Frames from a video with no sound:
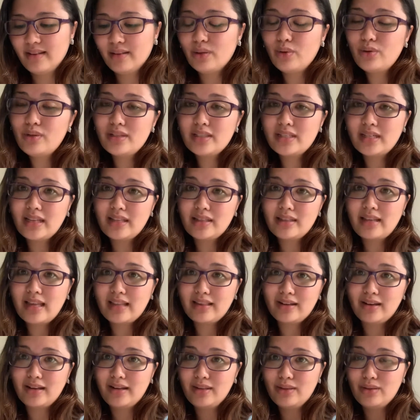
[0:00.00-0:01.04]
well, it's not
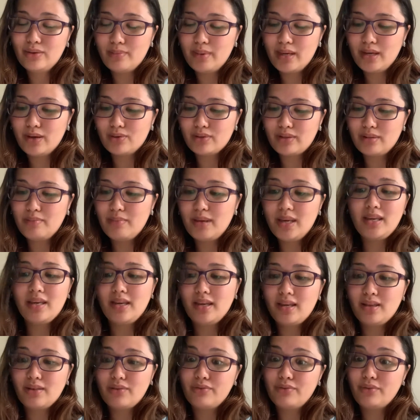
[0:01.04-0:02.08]
that hard to make because I'm
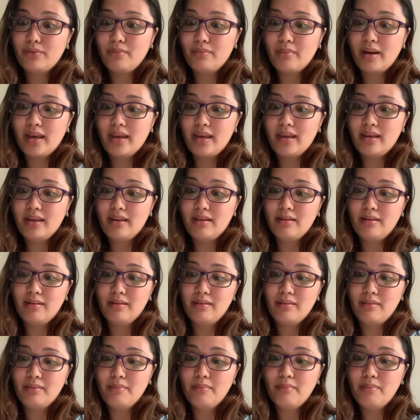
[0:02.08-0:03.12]
making it from my
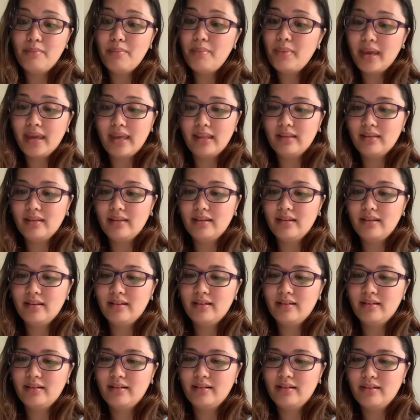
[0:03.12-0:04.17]
bed.
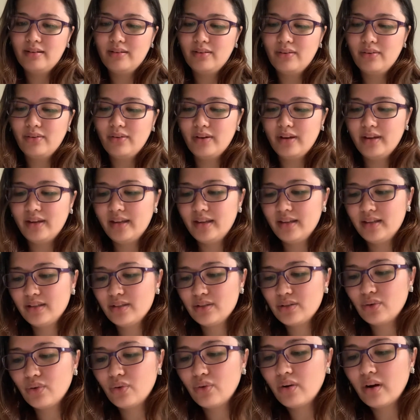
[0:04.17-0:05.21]
Okay,
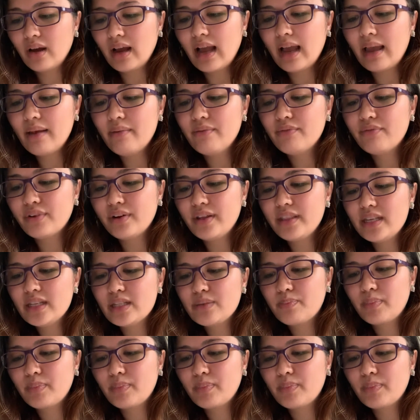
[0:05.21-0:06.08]
so I'm for this